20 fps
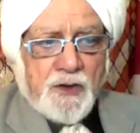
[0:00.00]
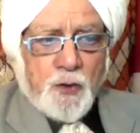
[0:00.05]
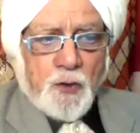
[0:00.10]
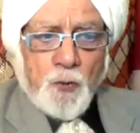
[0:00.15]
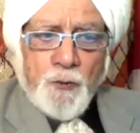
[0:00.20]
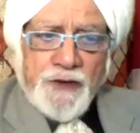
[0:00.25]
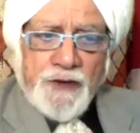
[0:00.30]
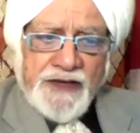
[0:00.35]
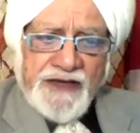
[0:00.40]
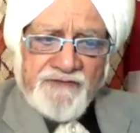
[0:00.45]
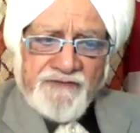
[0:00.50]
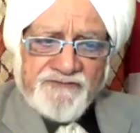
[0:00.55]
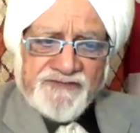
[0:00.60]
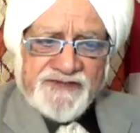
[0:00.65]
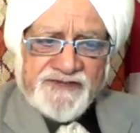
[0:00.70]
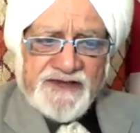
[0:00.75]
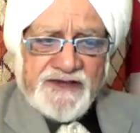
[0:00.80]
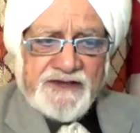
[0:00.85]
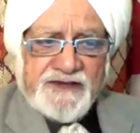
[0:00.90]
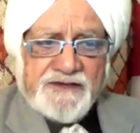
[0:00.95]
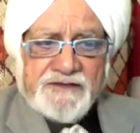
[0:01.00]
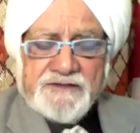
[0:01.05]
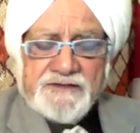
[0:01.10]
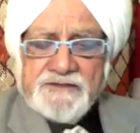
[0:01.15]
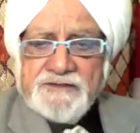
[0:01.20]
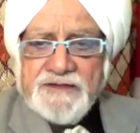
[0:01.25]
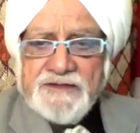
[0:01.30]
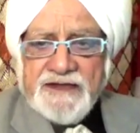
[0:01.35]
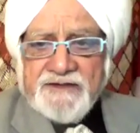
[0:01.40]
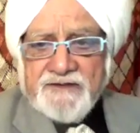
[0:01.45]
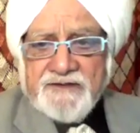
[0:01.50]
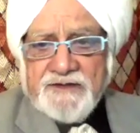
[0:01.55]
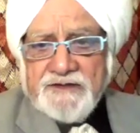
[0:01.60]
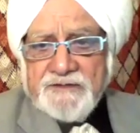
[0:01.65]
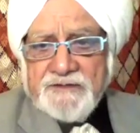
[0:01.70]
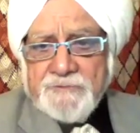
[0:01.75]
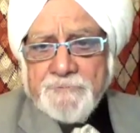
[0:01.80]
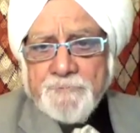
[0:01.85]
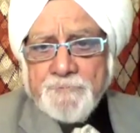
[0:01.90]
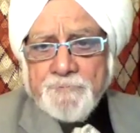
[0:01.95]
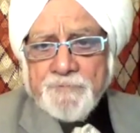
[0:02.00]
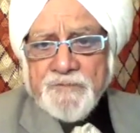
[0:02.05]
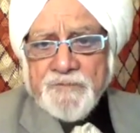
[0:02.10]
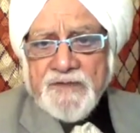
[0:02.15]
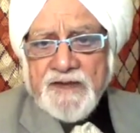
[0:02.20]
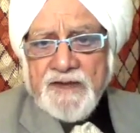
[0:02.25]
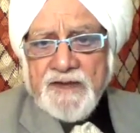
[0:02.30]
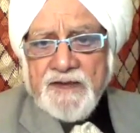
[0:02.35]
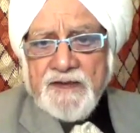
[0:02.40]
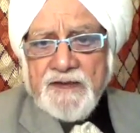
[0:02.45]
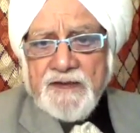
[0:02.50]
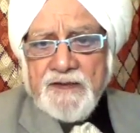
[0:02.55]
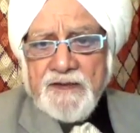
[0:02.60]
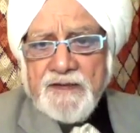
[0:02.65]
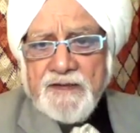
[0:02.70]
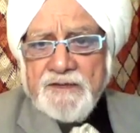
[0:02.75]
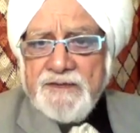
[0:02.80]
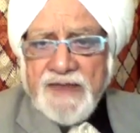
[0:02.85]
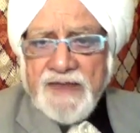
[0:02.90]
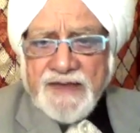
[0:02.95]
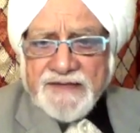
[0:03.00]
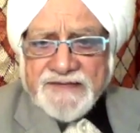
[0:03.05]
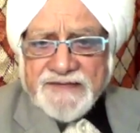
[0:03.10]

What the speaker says: we have seen that there